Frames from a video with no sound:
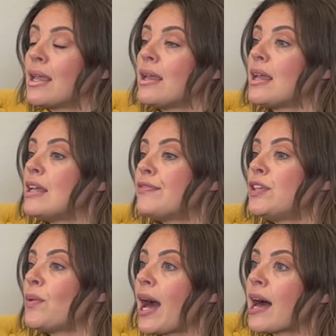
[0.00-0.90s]
If
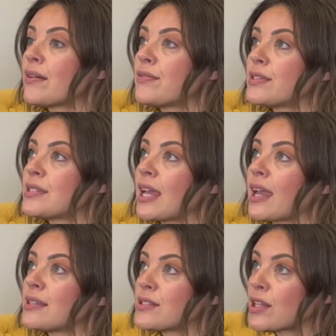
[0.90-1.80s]
you have,
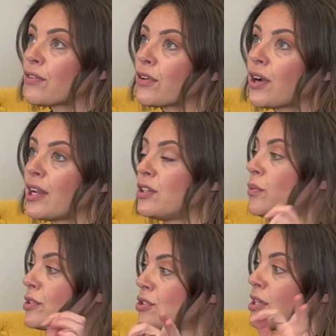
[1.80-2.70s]
say, silver and you
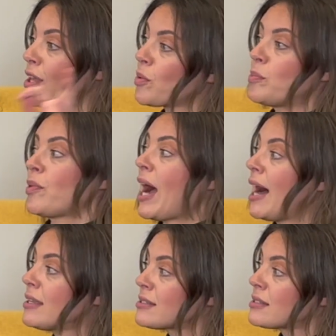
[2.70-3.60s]
wish that they were
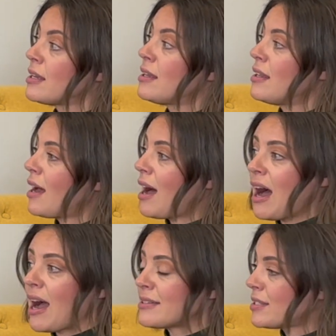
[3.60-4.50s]
brass,
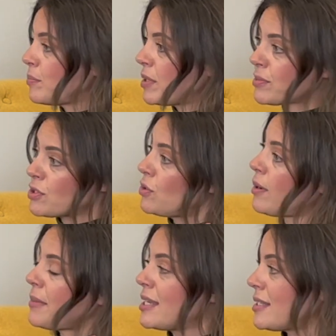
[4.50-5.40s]
I see people do
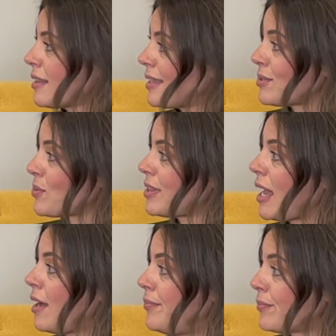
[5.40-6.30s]
amazing things with
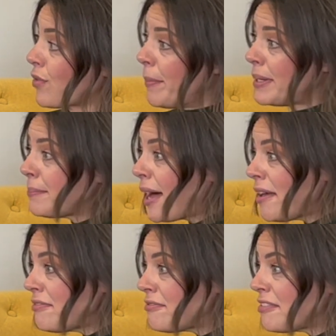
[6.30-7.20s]
that rub and
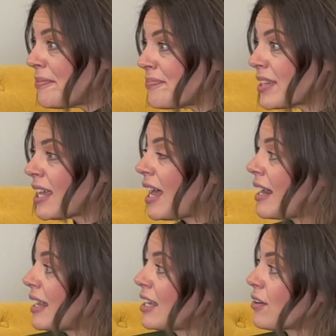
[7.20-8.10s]
buff. Oh. And
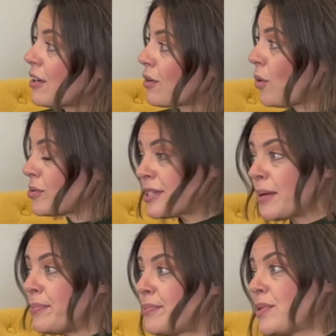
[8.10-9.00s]
I hear it holds
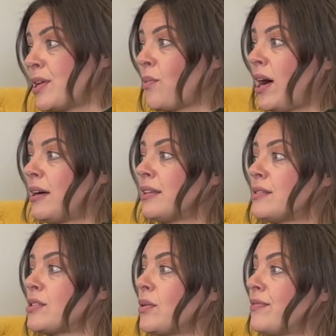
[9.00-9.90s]
up pretty well.
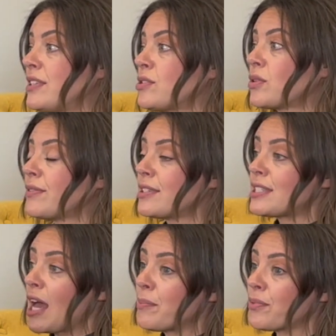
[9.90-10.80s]
So if it's sort of a
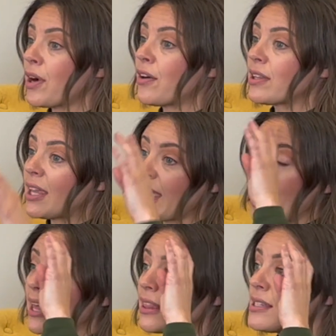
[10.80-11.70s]
temporary, like,
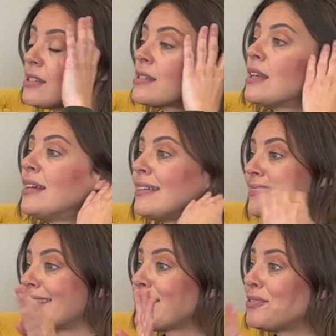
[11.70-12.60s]
hey, let's
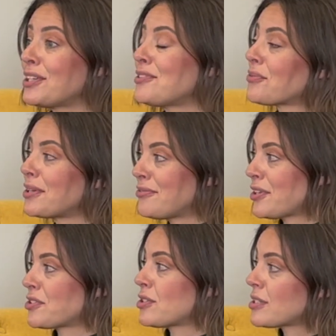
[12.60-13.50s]
see if we can
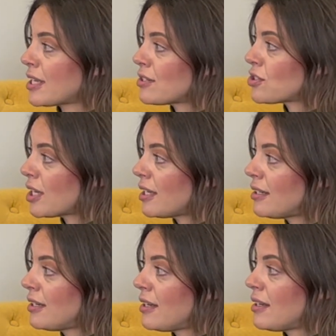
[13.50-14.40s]
refresh this
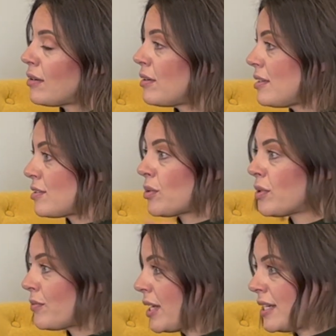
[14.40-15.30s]
kitchen until
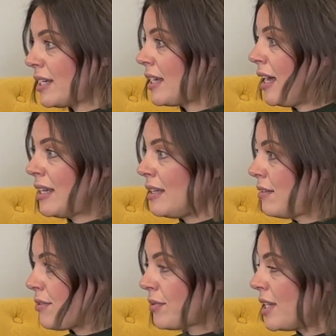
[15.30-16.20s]
we're ready to gut it
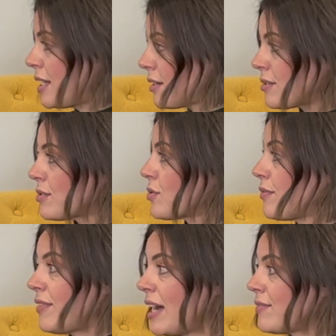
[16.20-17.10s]
in 3 years or
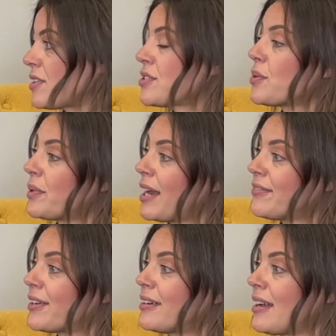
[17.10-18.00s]
5 years or
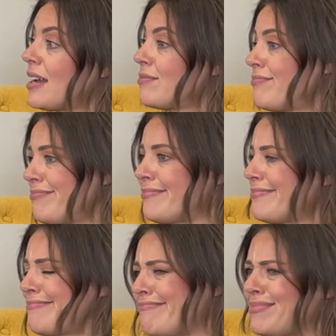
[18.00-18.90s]
whatever, I
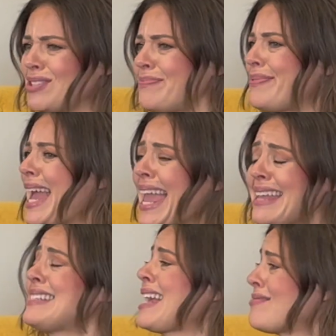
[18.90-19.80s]
just
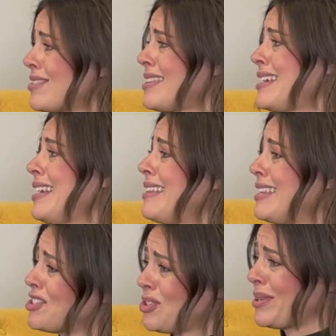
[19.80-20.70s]
paint everything
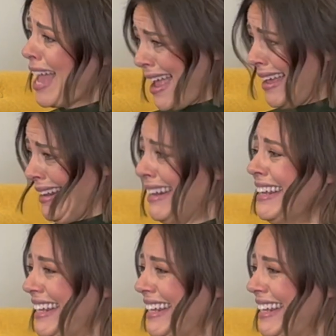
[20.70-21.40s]
that you can because